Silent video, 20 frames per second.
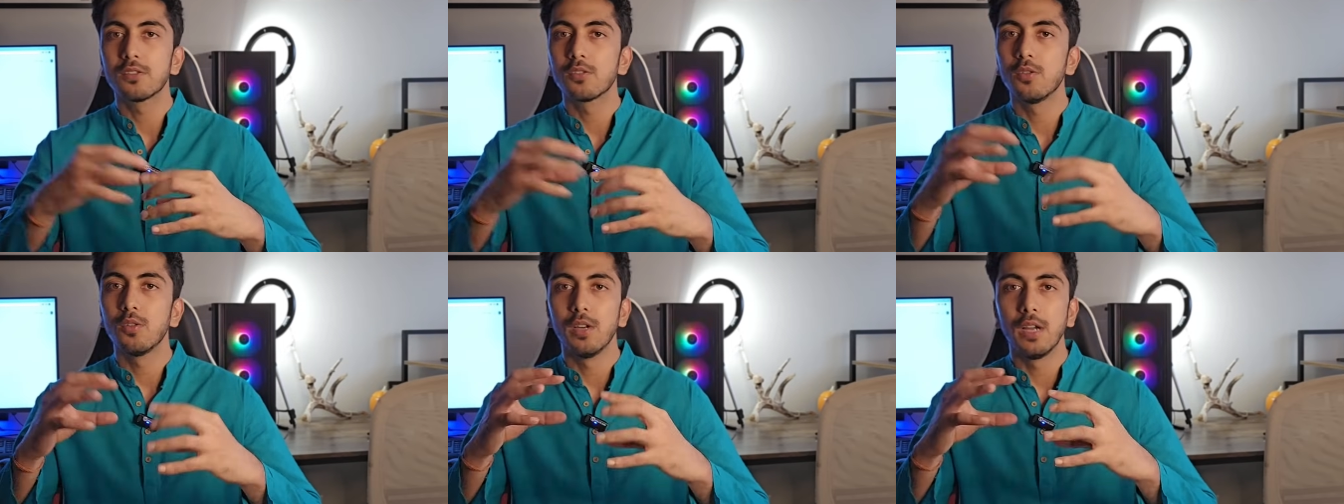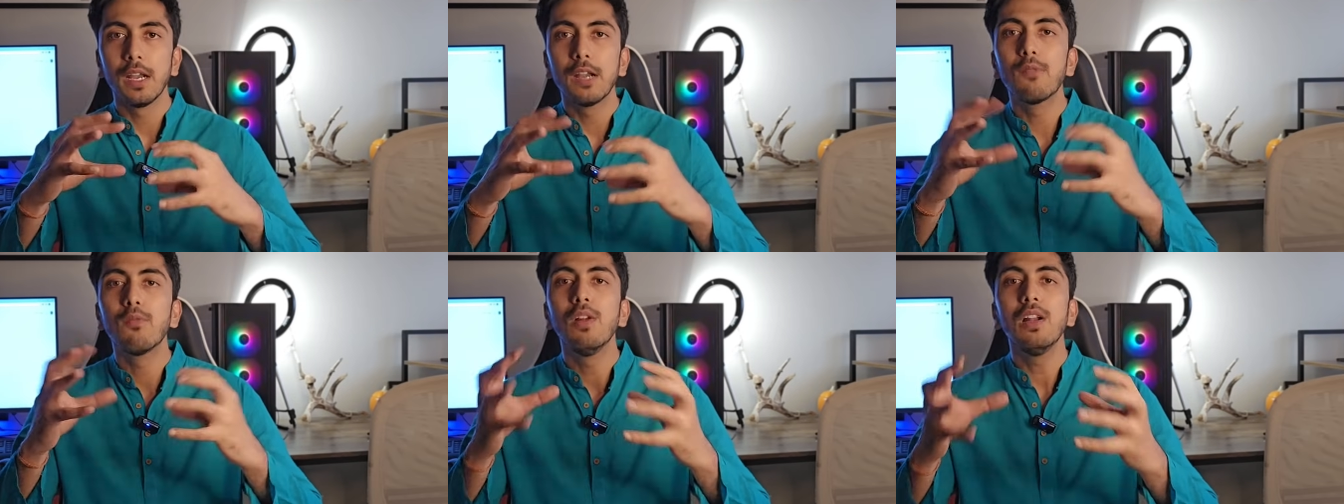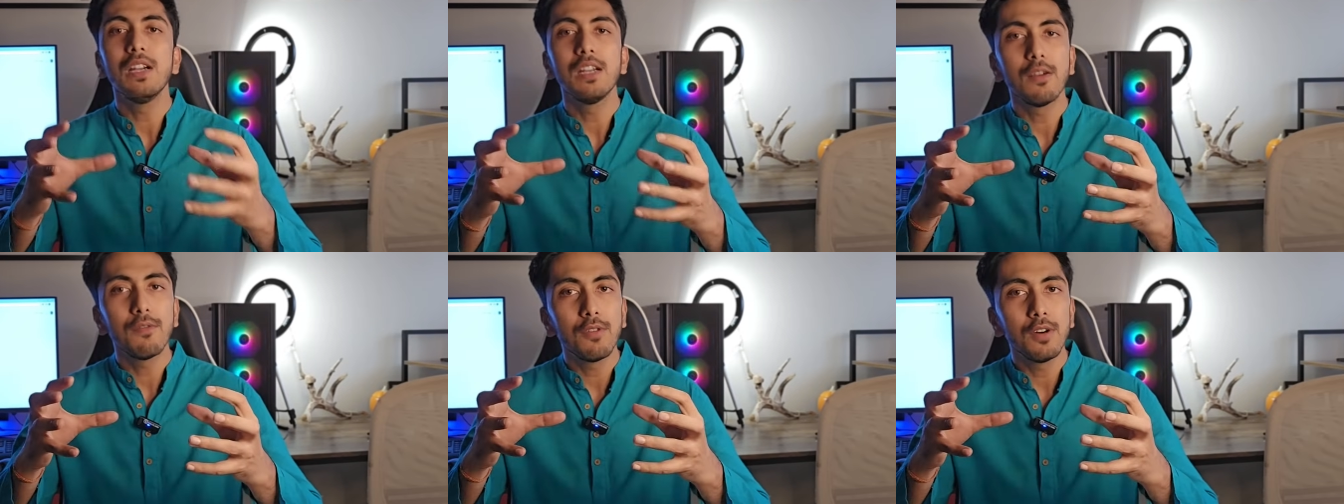So it
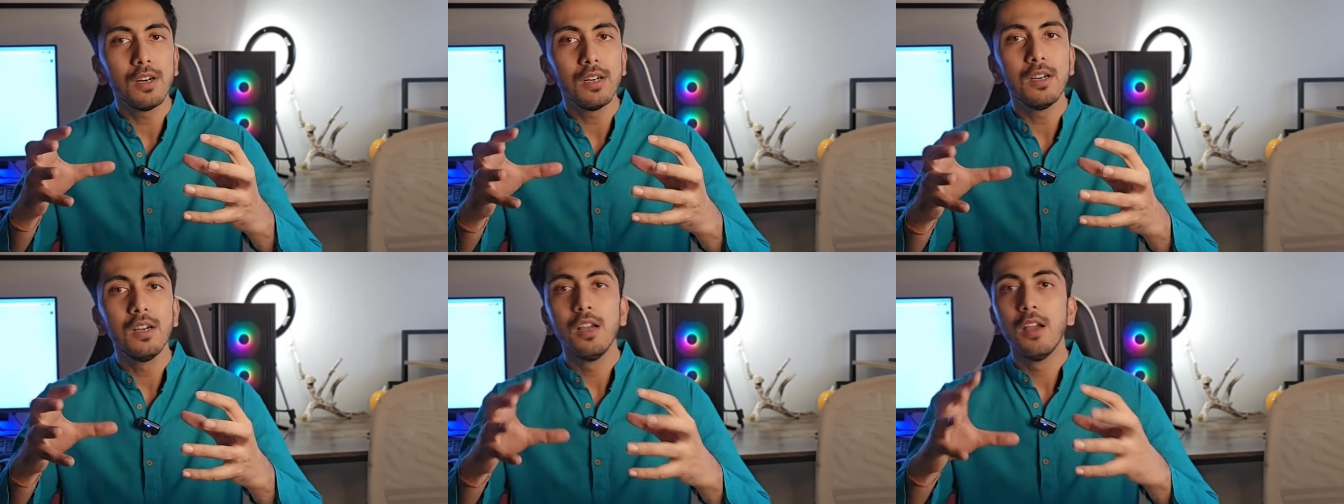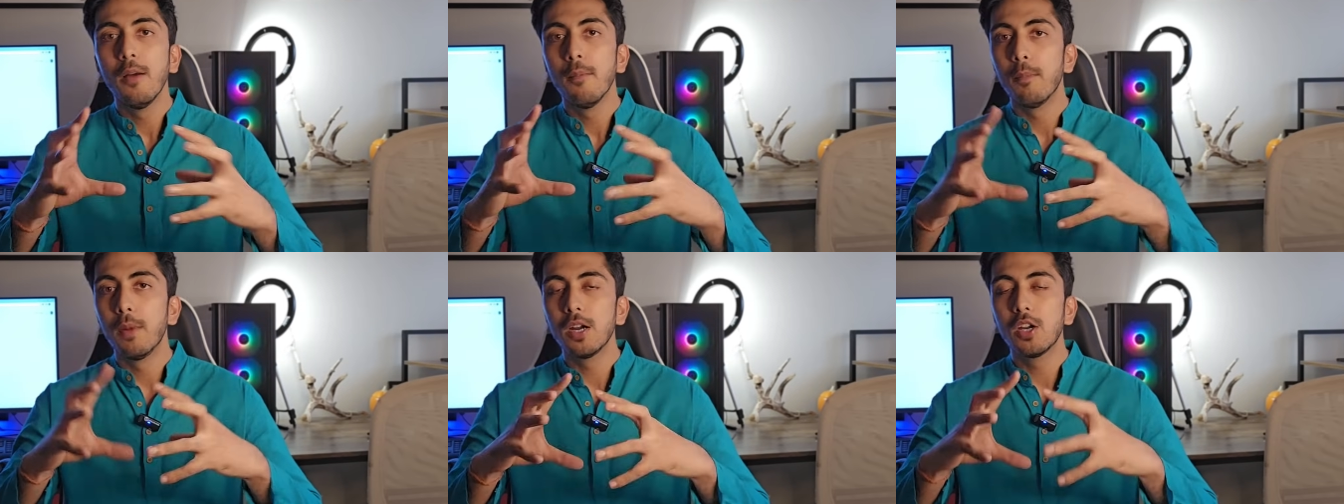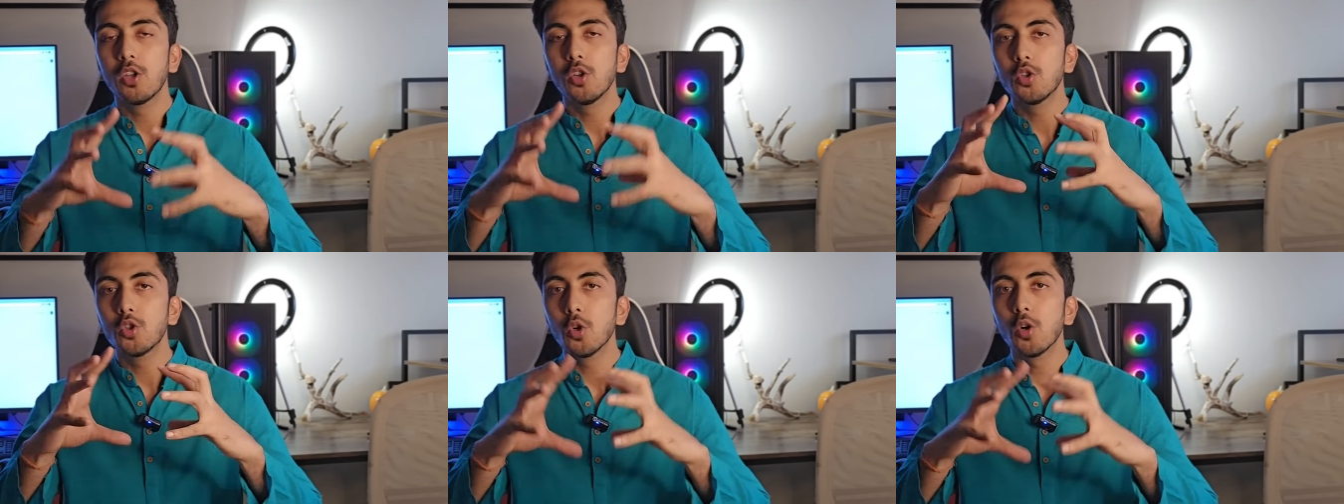will differ,
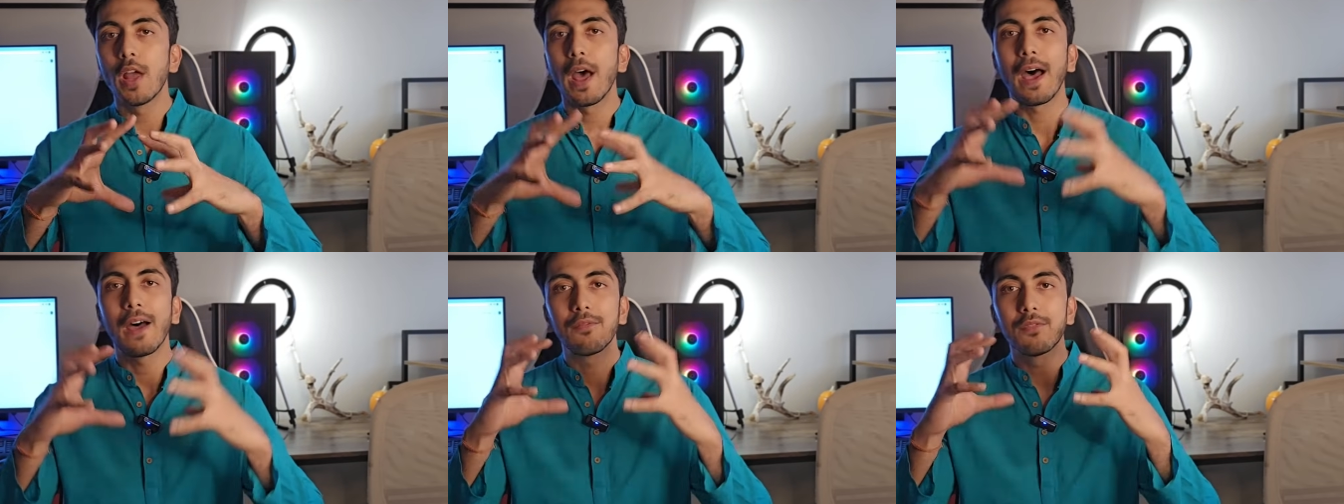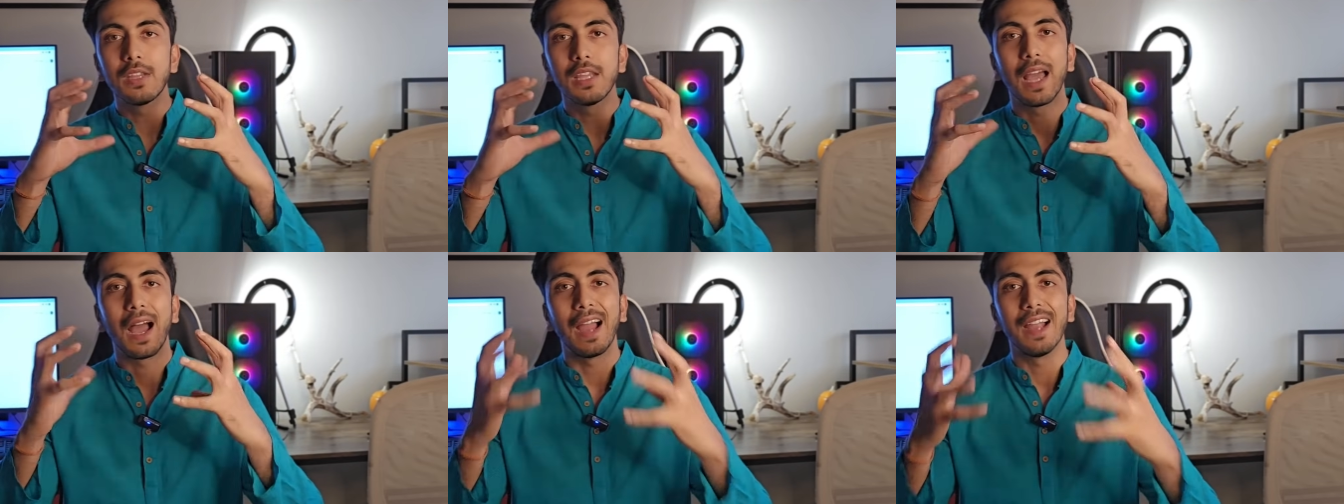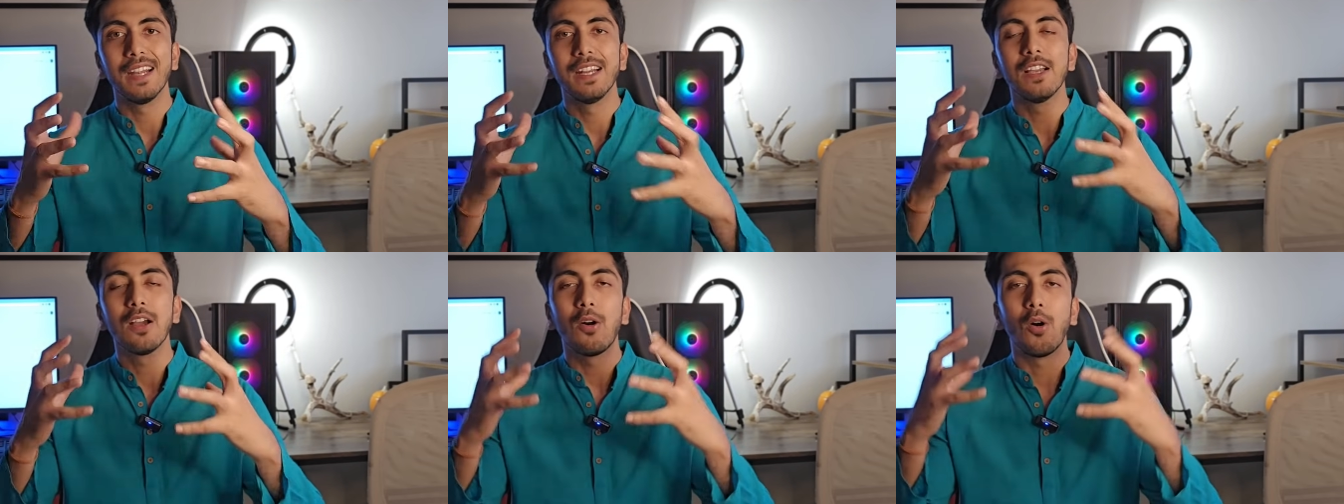but you should have the
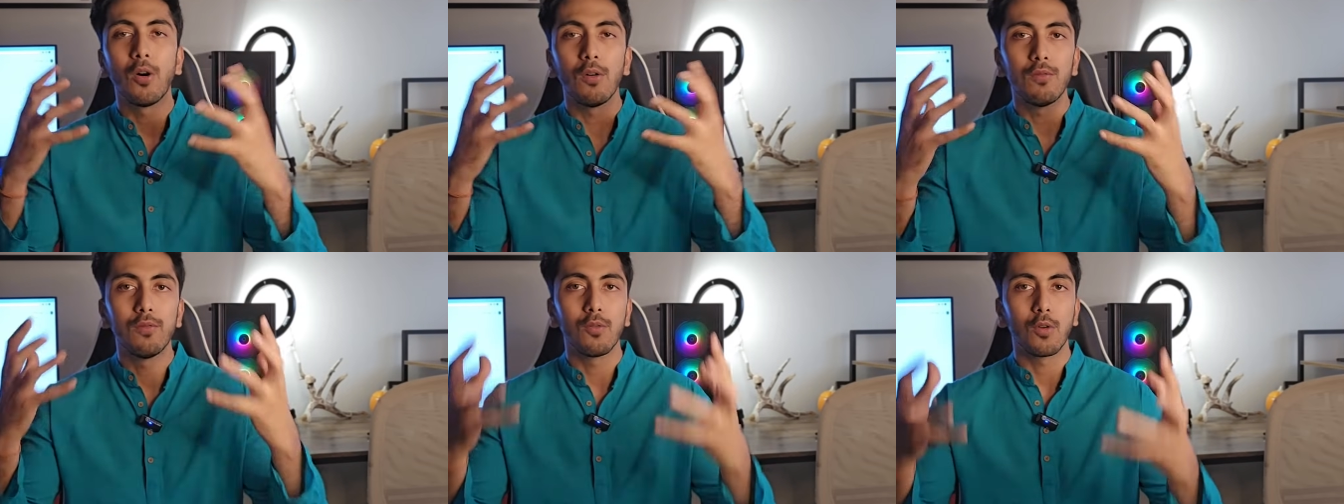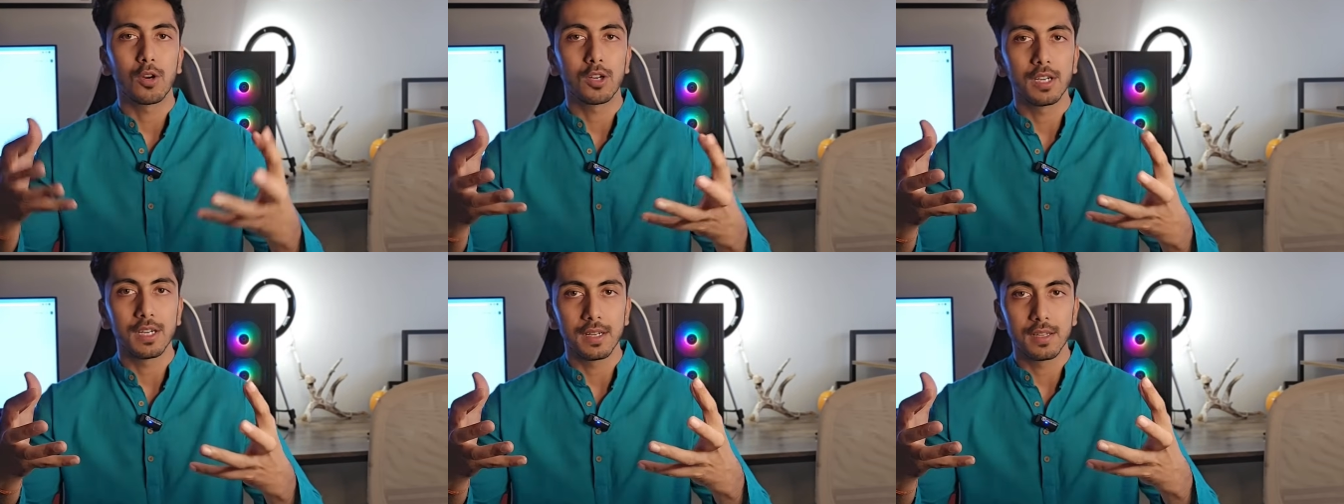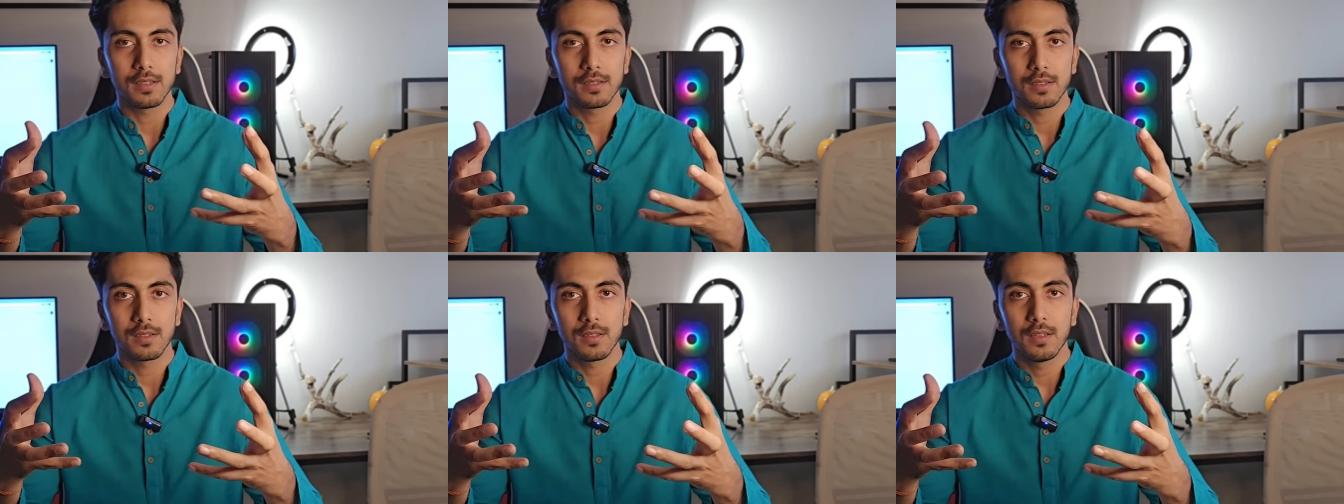idea of what it
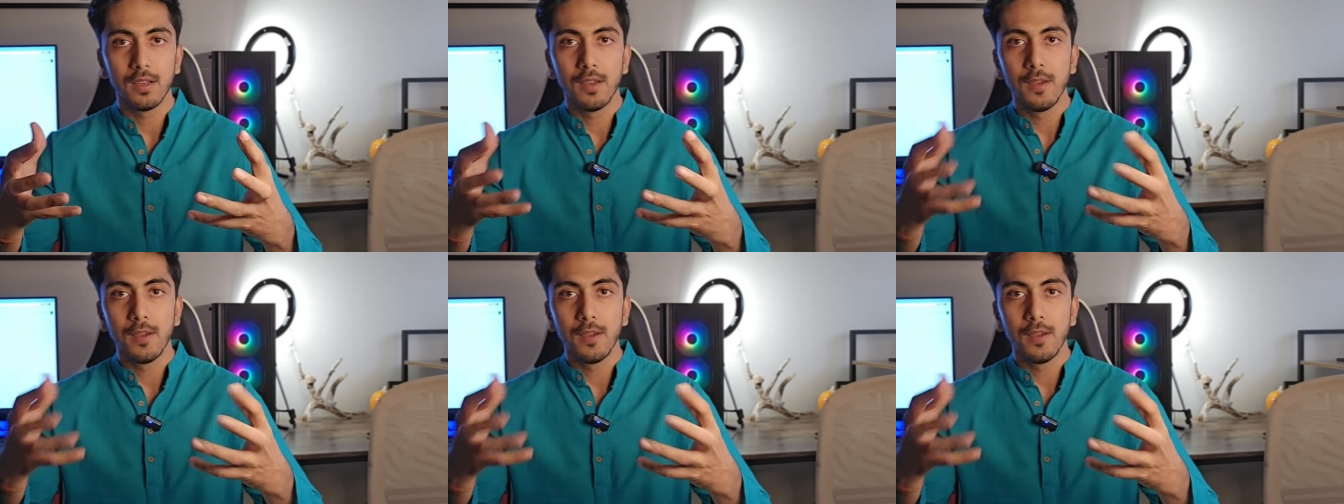is.